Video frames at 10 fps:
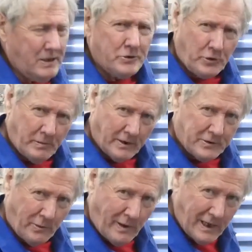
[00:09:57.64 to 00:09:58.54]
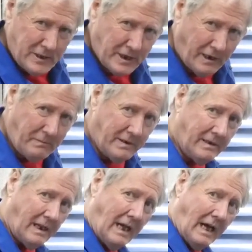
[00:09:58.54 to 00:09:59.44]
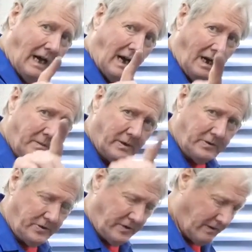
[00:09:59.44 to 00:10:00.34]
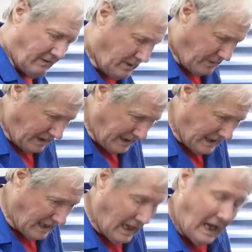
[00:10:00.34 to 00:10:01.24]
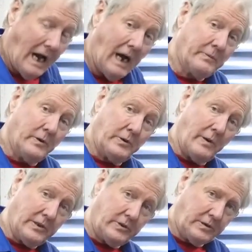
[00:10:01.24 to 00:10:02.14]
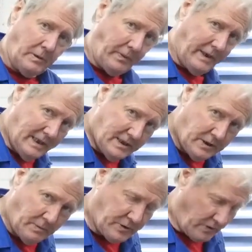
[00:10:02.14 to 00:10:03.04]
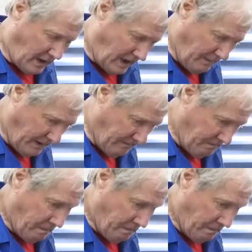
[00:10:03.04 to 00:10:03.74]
It's coming on to wine time. I'm going to drink red wine. I'm going to ask you to please subscribe,